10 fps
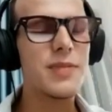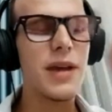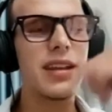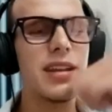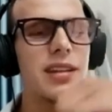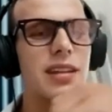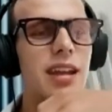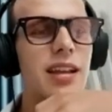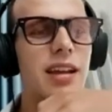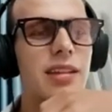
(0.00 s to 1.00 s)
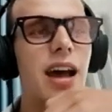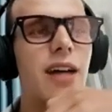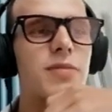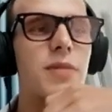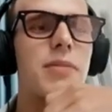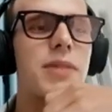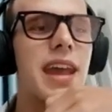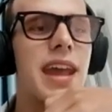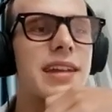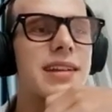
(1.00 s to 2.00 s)
it's back in the day. Like now it's maybe
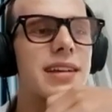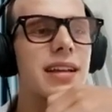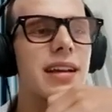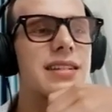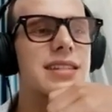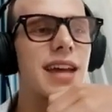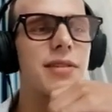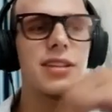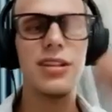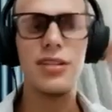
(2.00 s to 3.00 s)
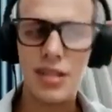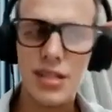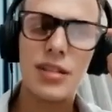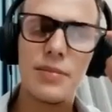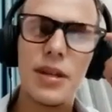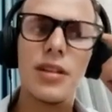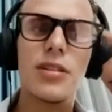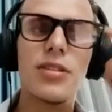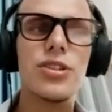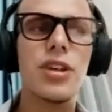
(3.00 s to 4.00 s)
80. Like at 70, you could still be in
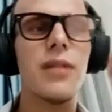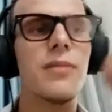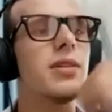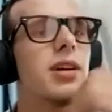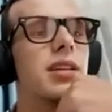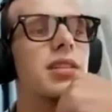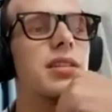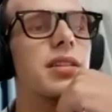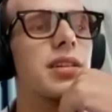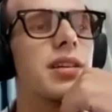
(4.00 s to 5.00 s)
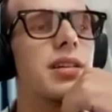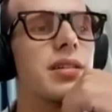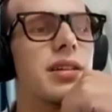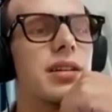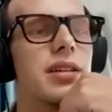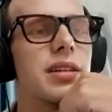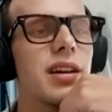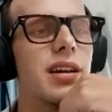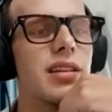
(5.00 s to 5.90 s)
good shape, right? Yeah. Yeah.